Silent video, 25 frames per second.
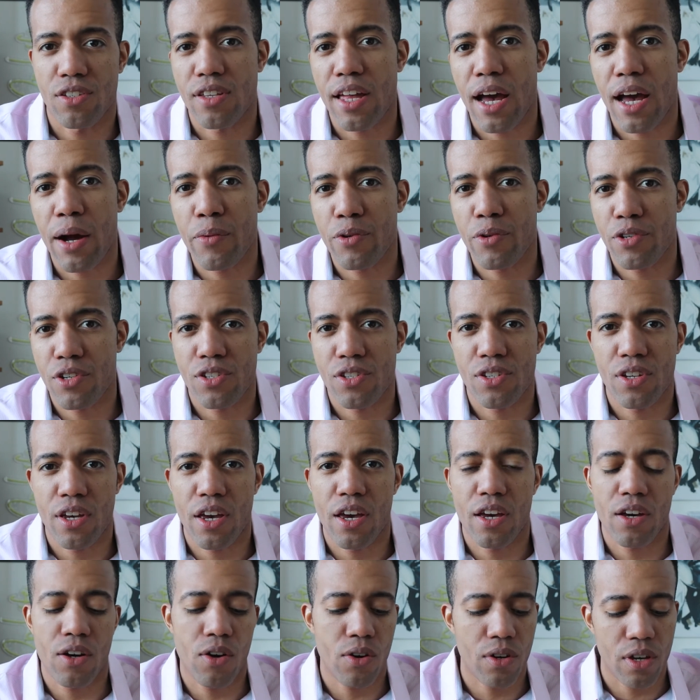Now we're just
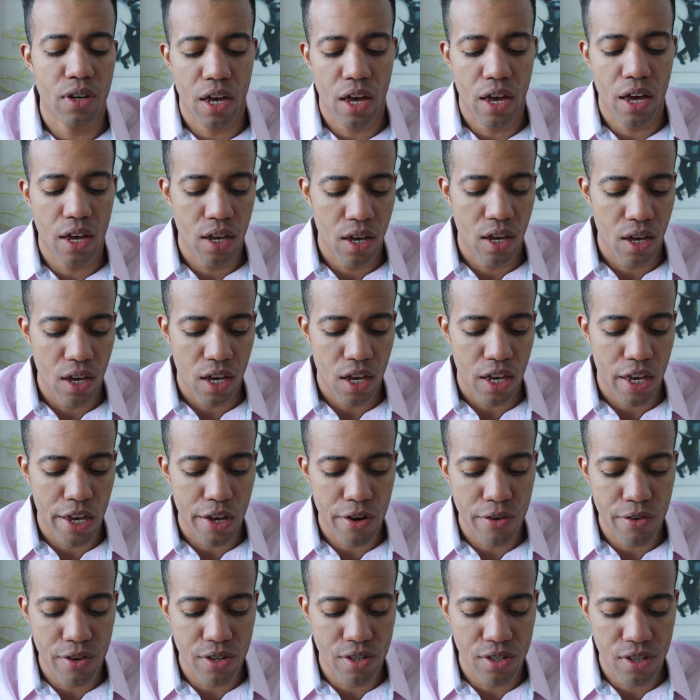saying, okay,
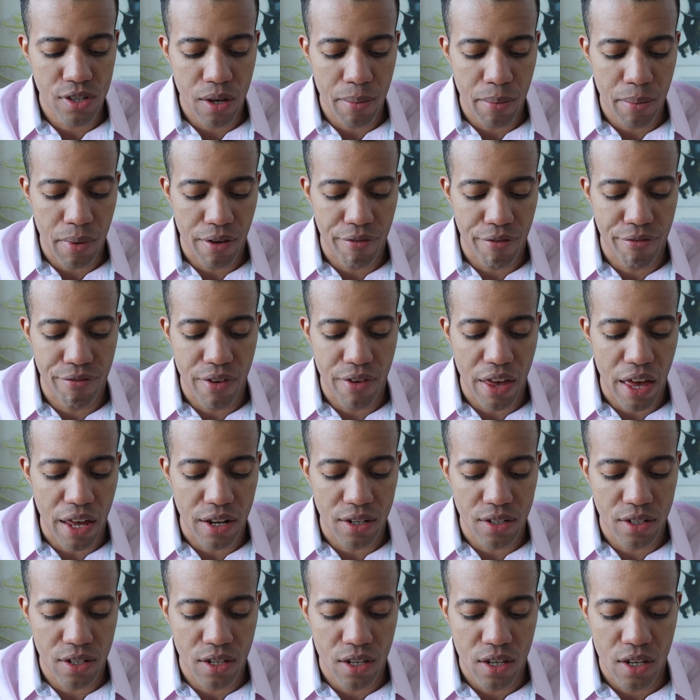here is some
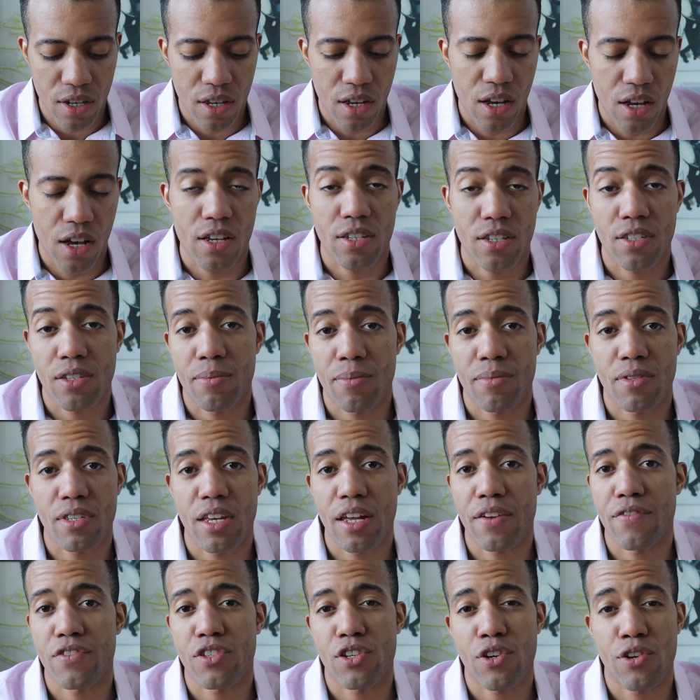event, some set
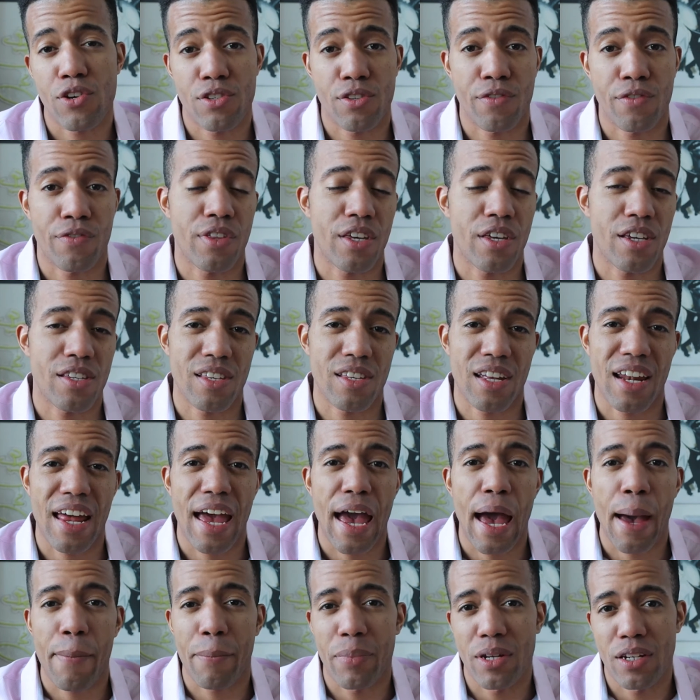of series of things that
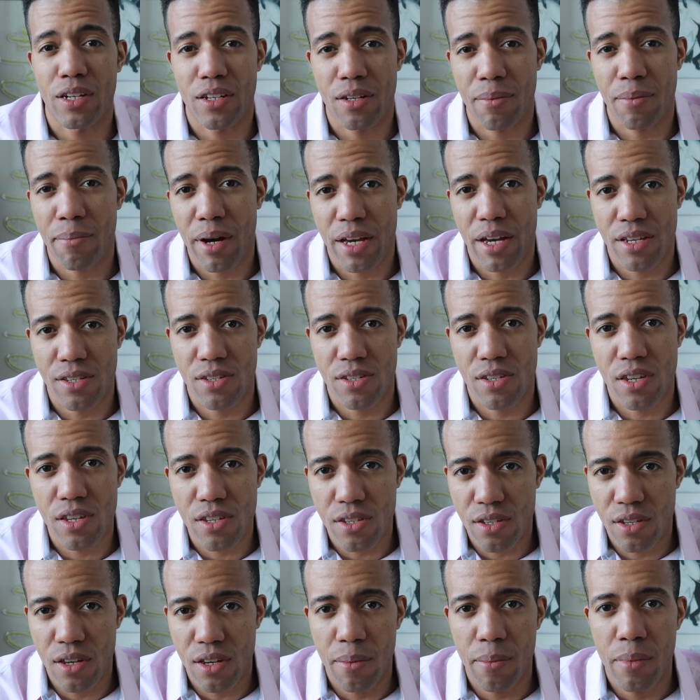happened in my
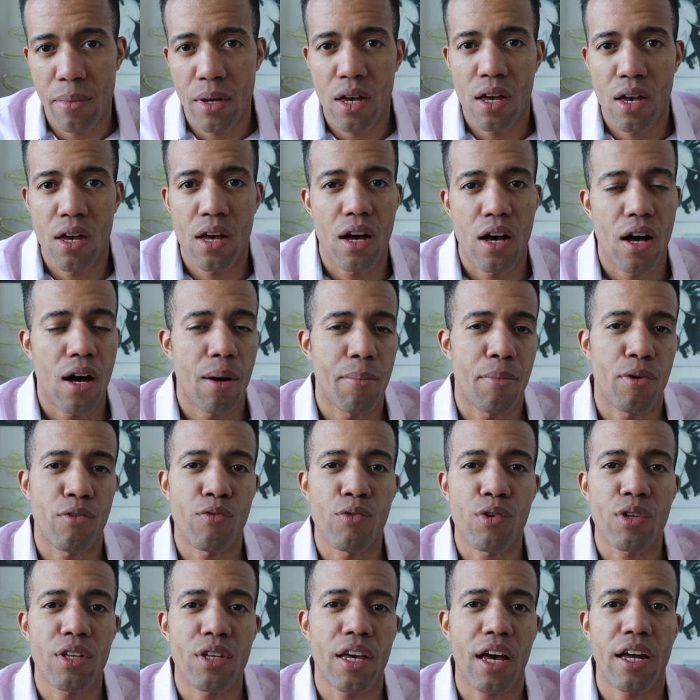system, but
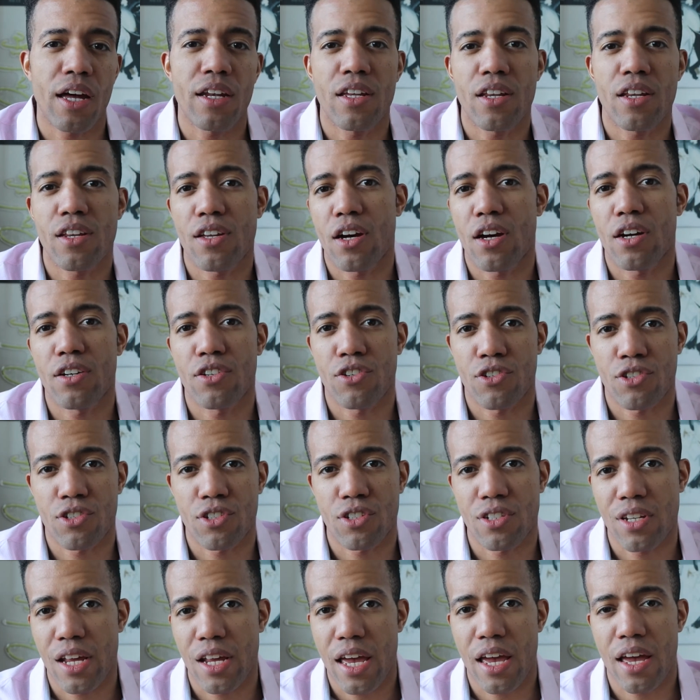really I need to
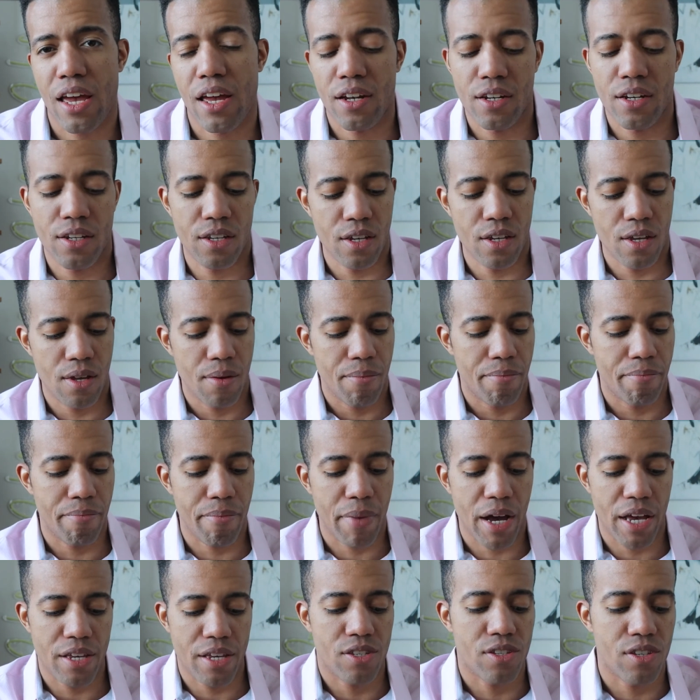understand
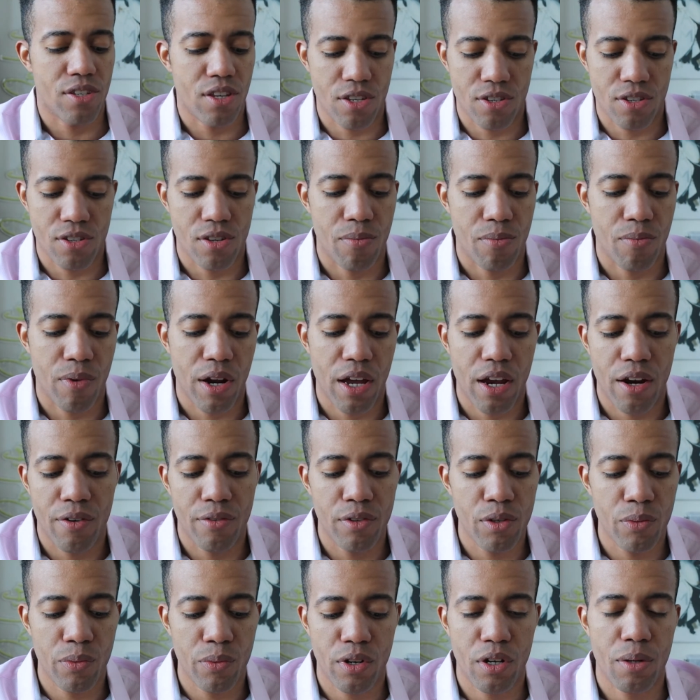my system, right? I
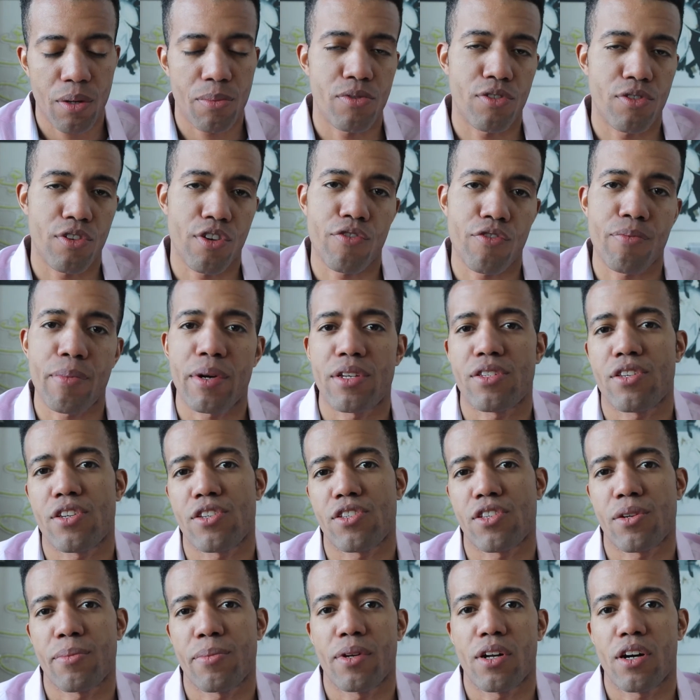really want to observe my
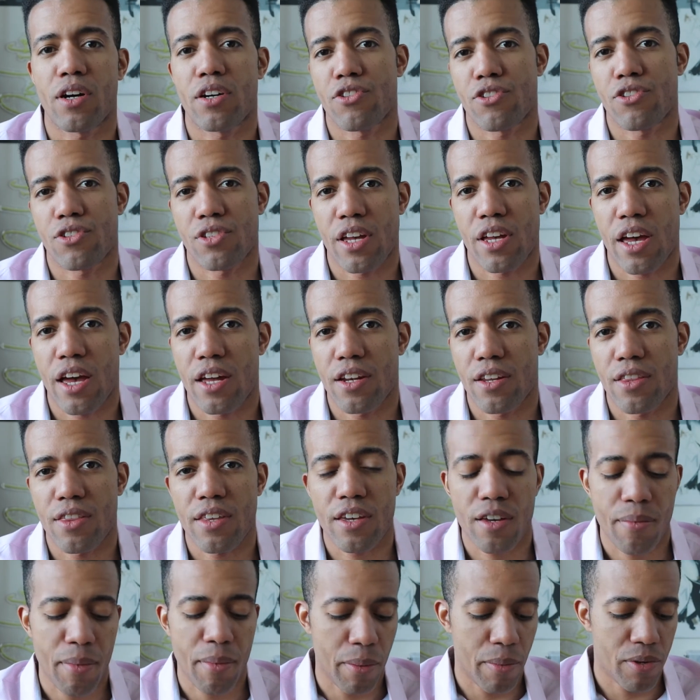system and understand and
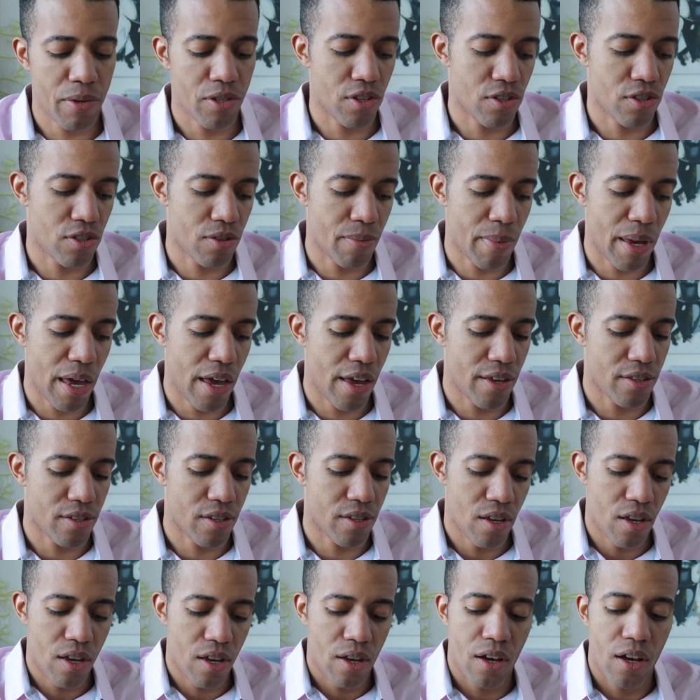think about my system as
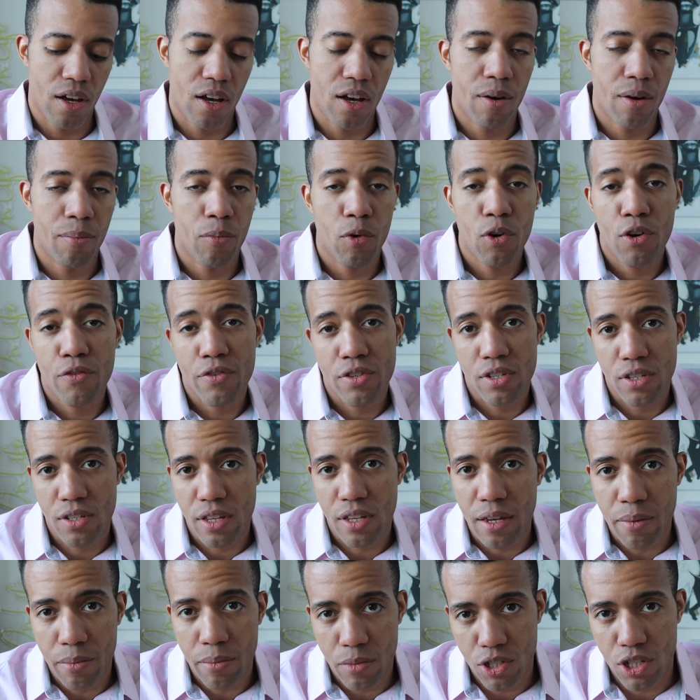more of a
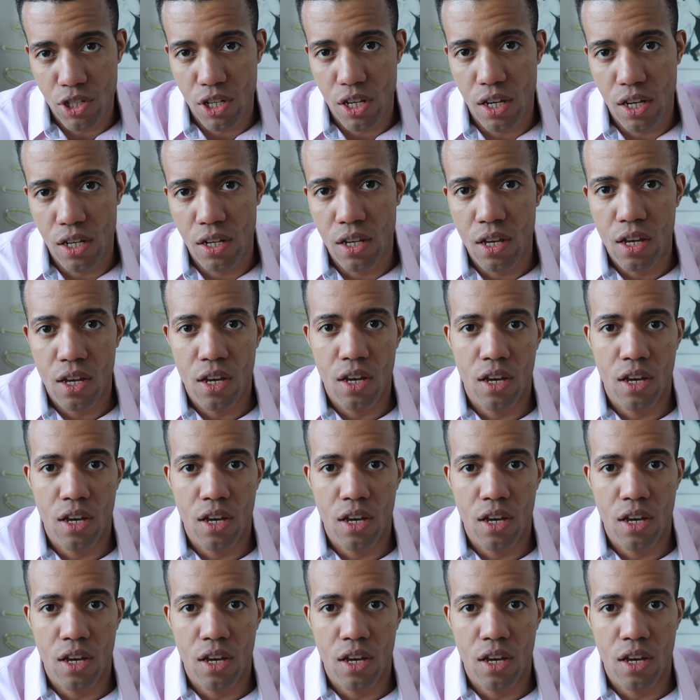state machine.